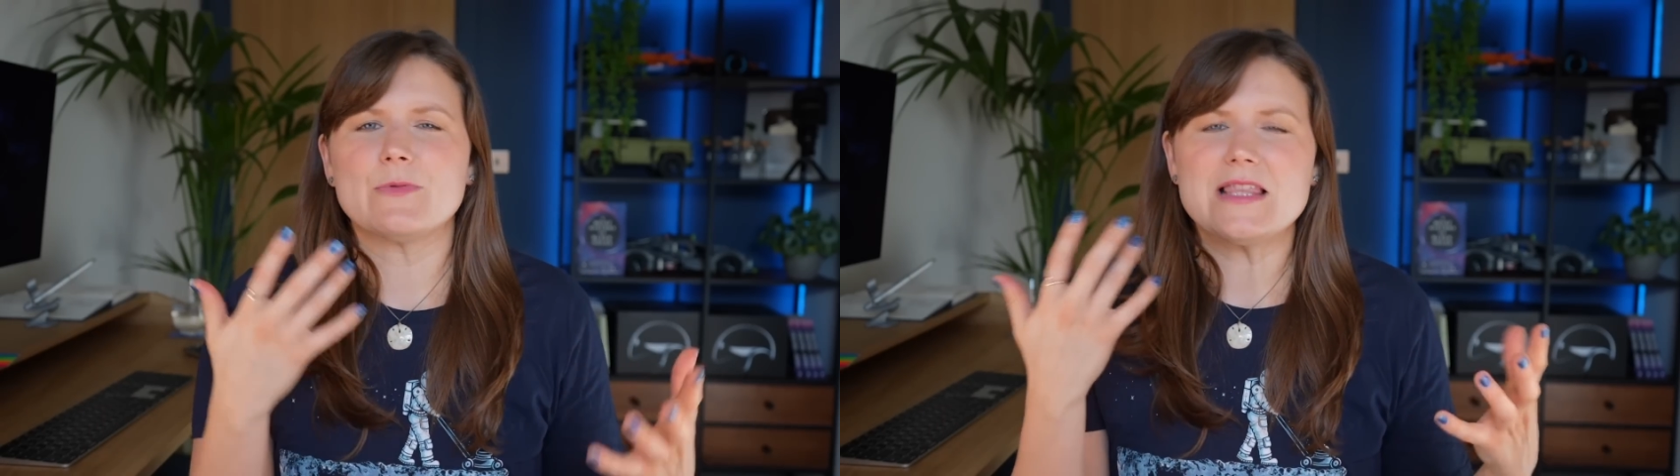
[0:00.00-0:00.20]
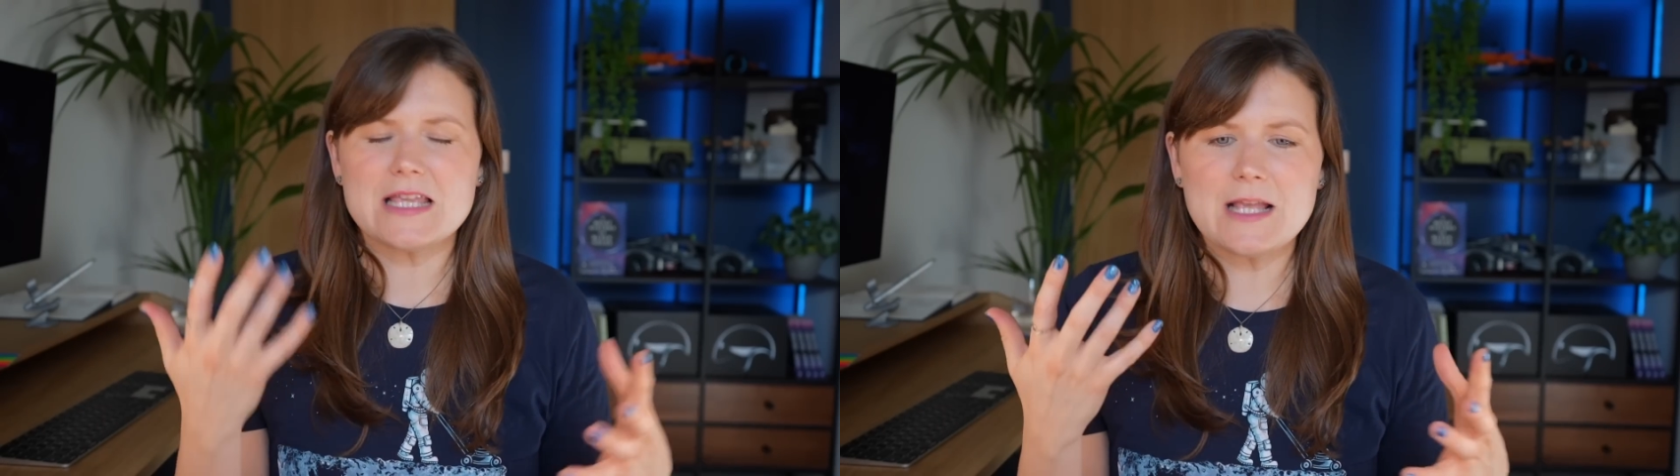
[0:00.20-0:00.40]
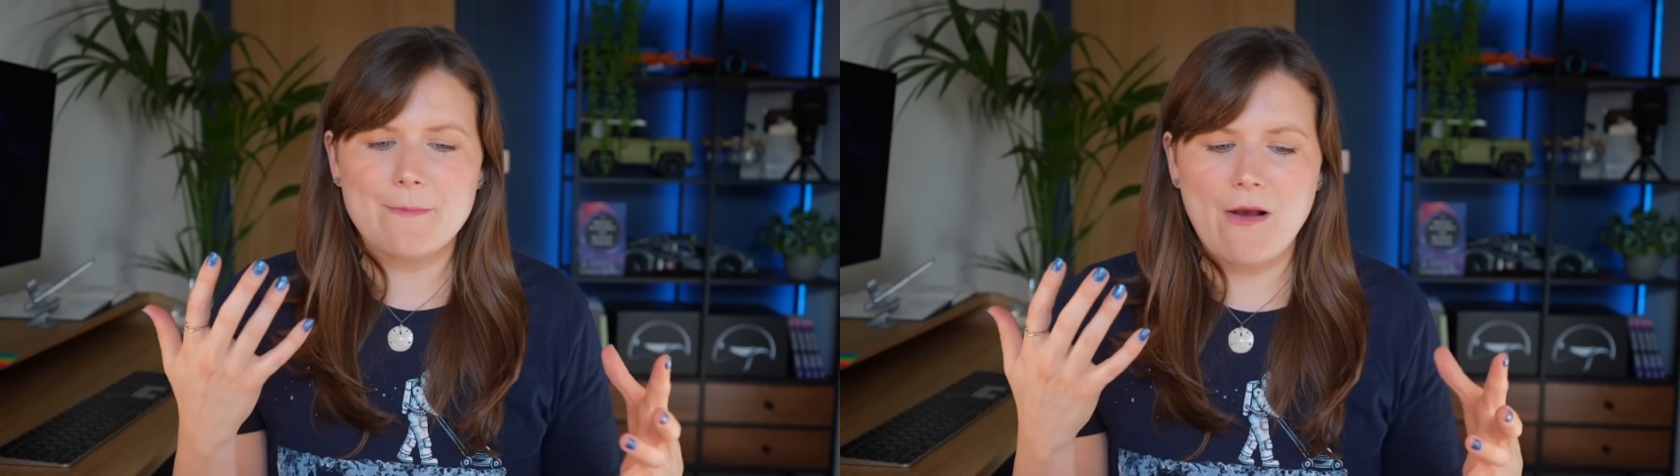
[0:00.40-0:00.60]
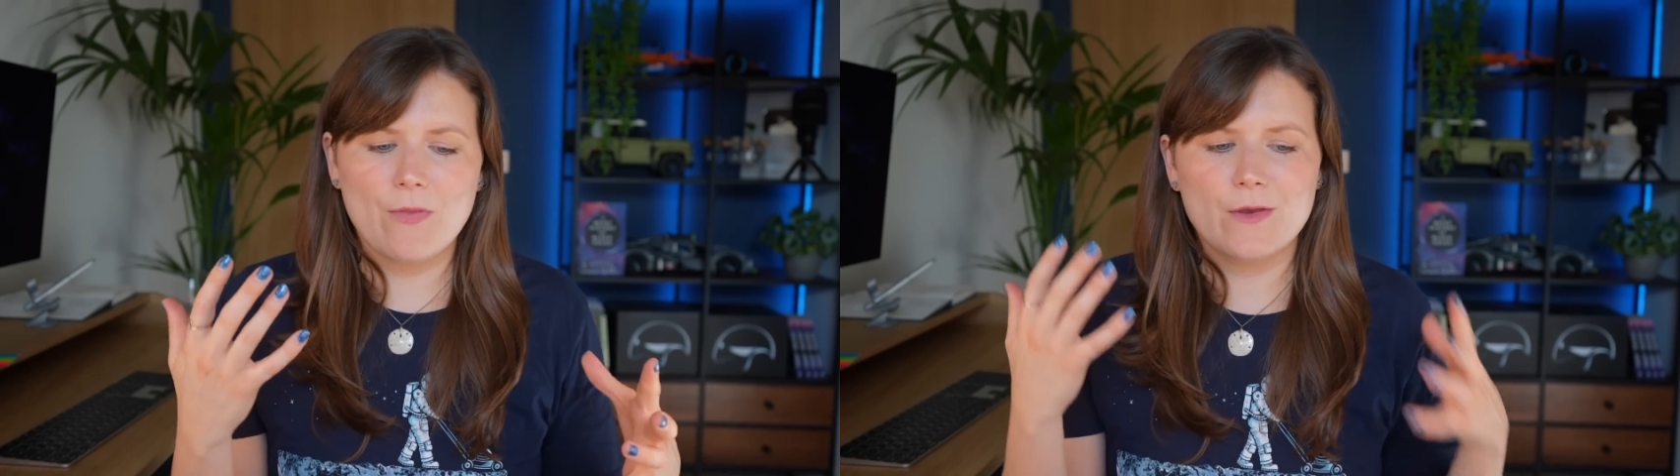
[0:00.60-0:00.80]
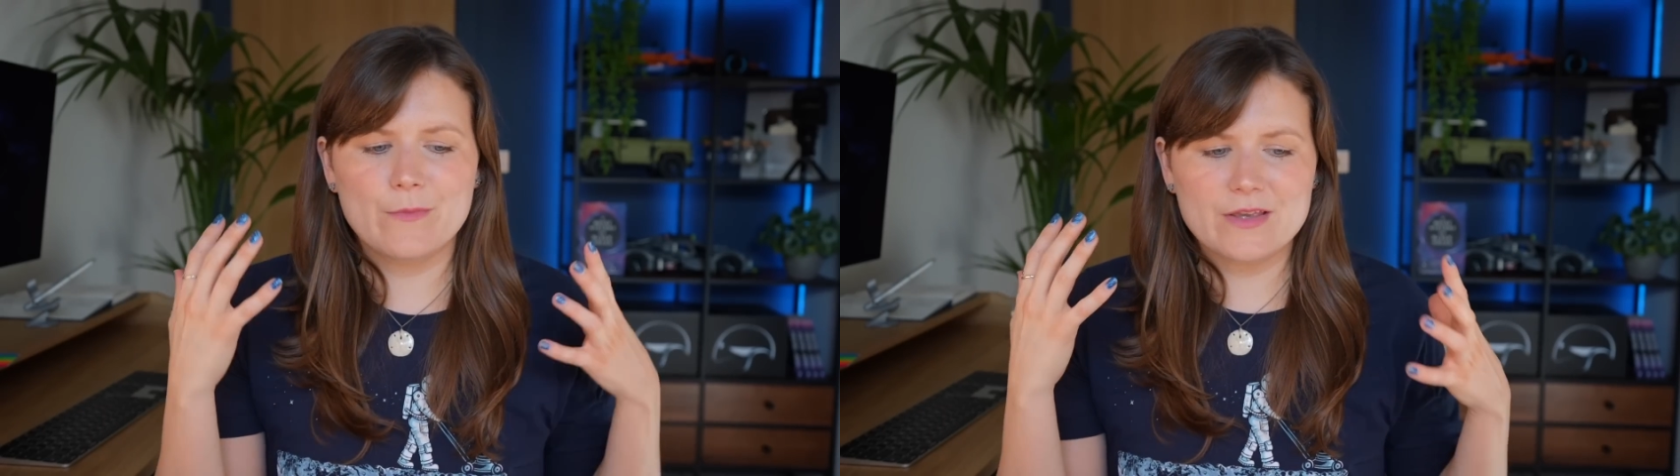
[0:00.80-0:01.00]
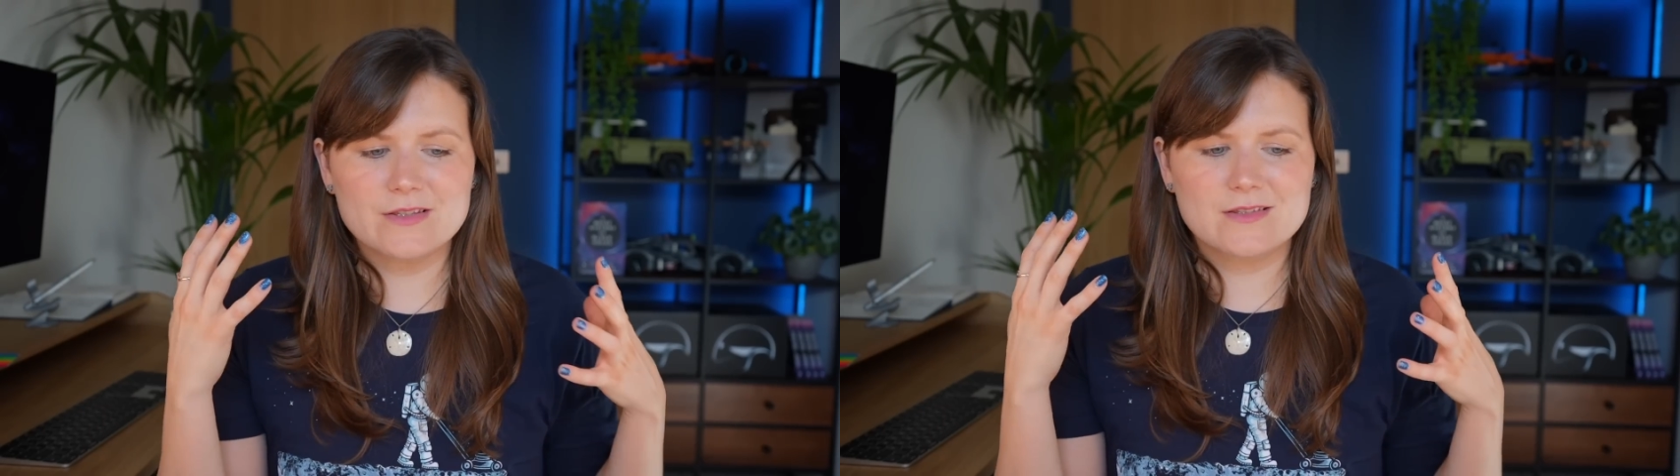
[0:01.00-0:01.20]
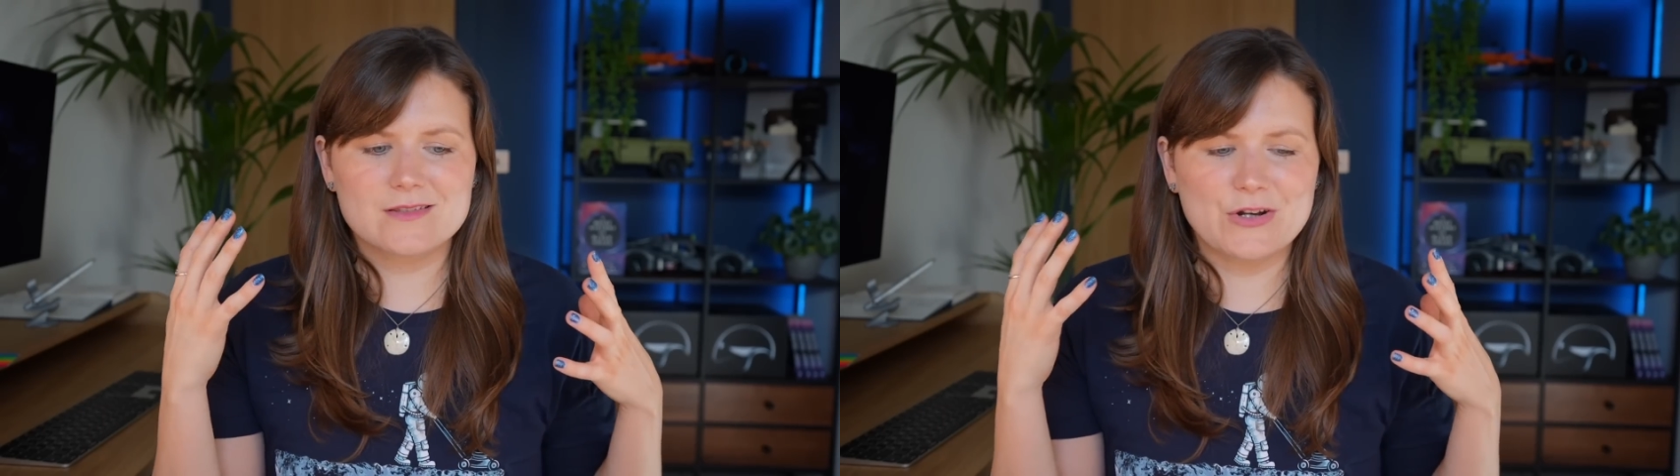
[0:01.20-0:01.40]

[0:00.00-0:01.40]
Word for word: we think about them as,